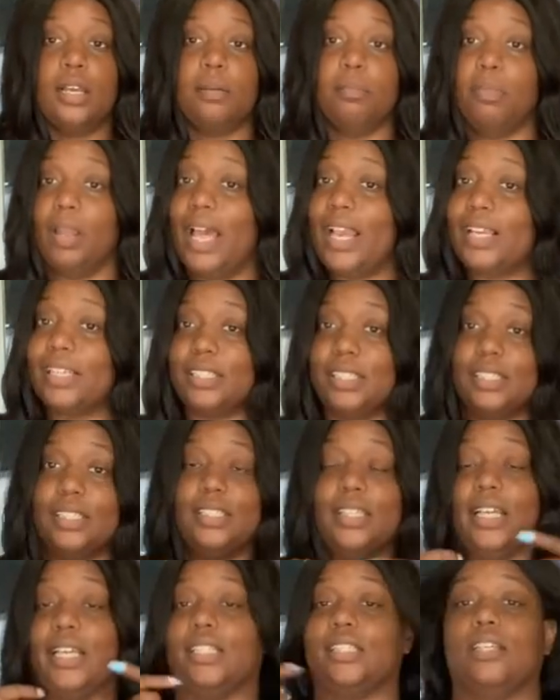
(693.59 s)
Black is just
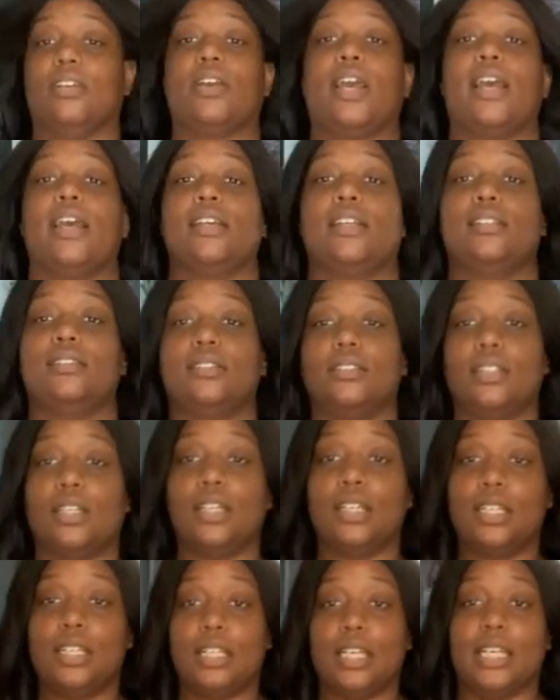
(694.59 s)
sexy, okay?
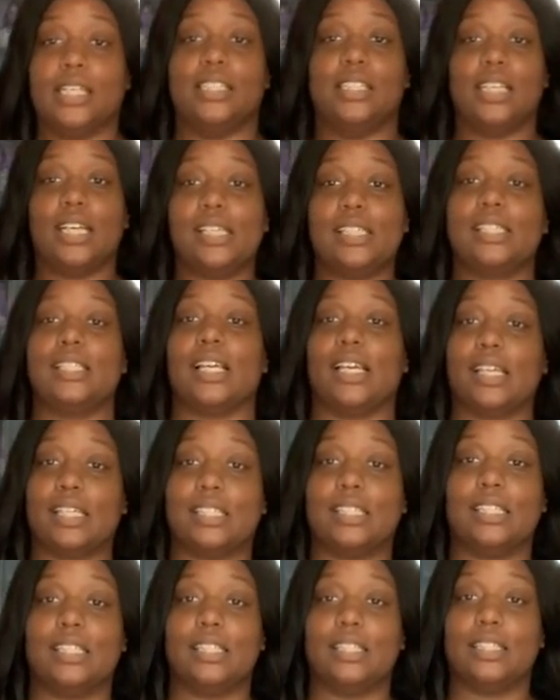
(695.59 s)
It's just
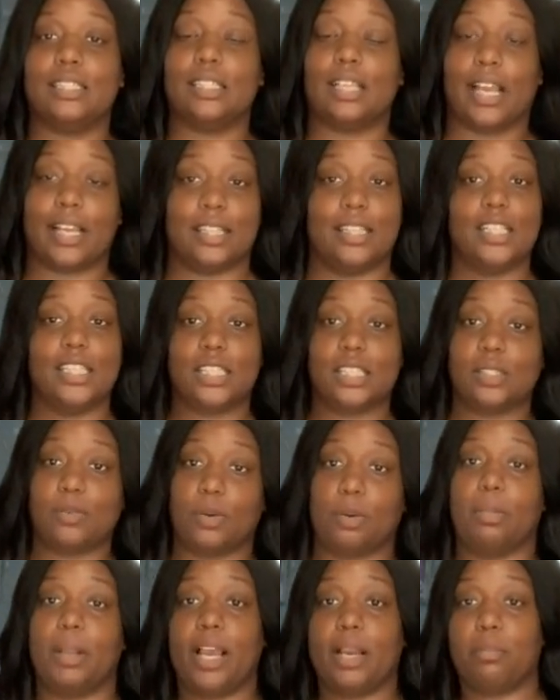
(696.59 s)
sexy. Like this
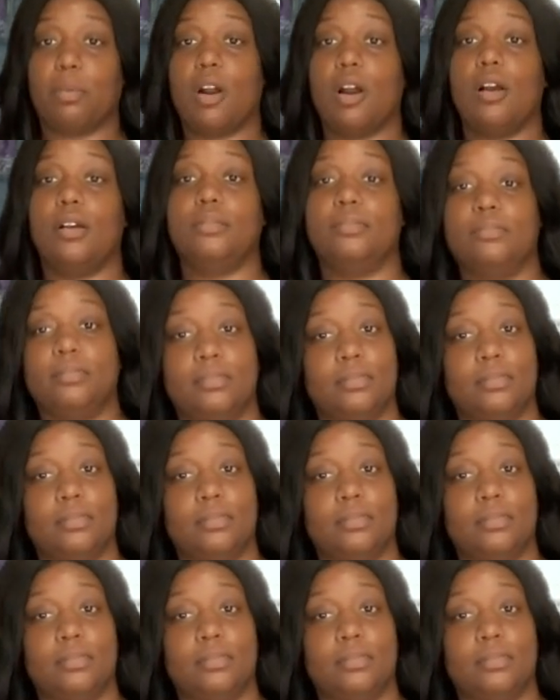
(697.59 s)
with a black bra,